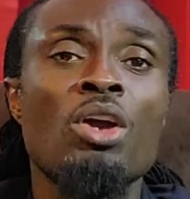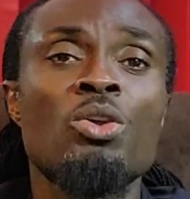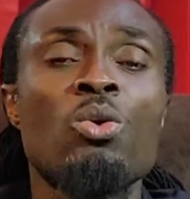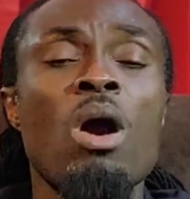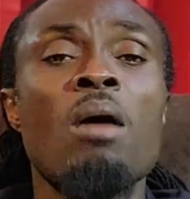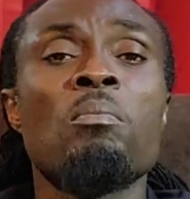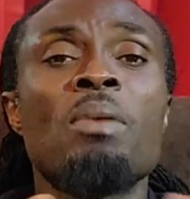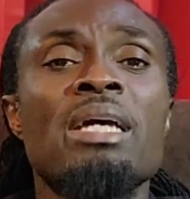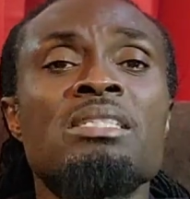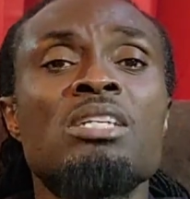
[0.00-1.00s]
You are
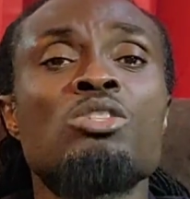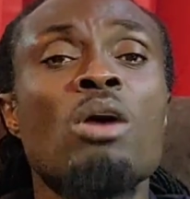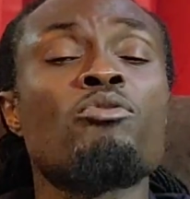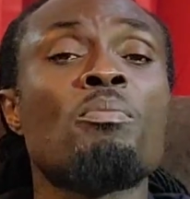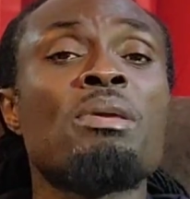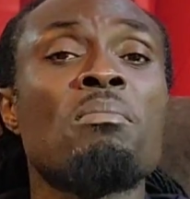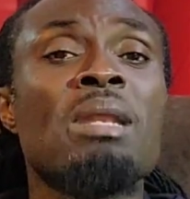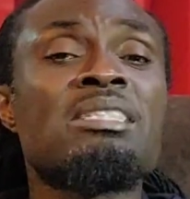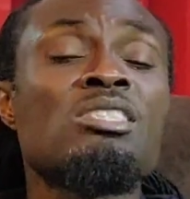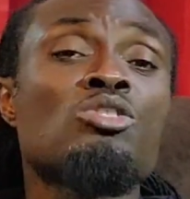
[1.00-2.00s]
blessed that you have to be a
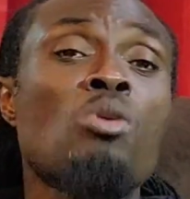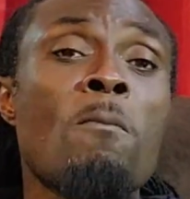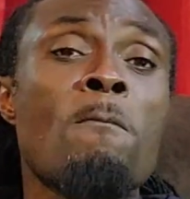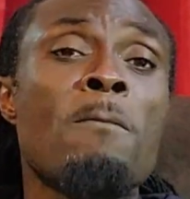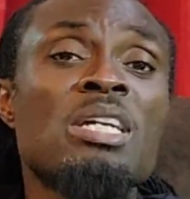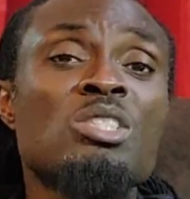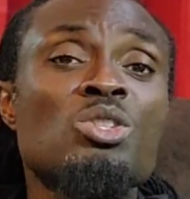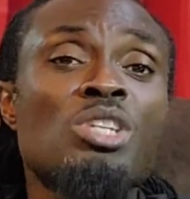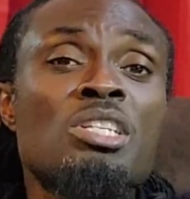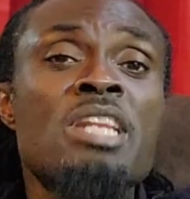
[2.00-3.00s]
blessing to,
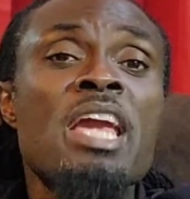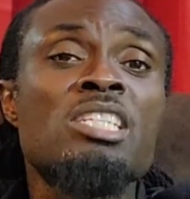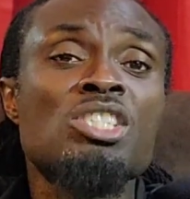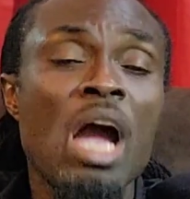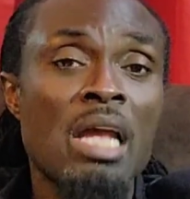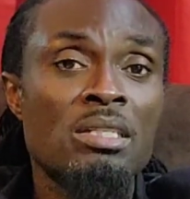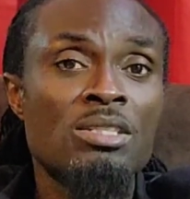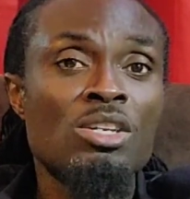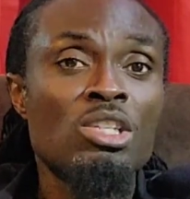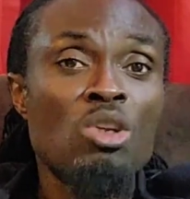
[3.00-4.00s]
to the nature,
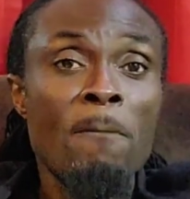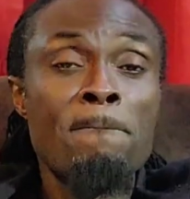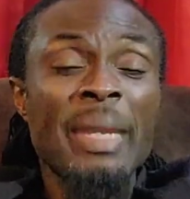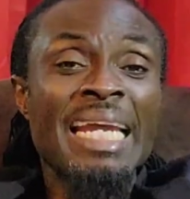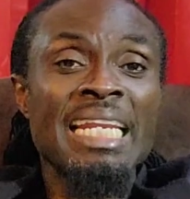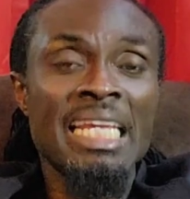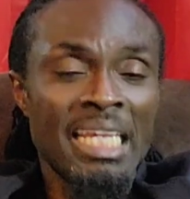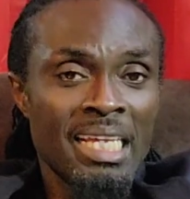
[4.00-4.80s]
to many.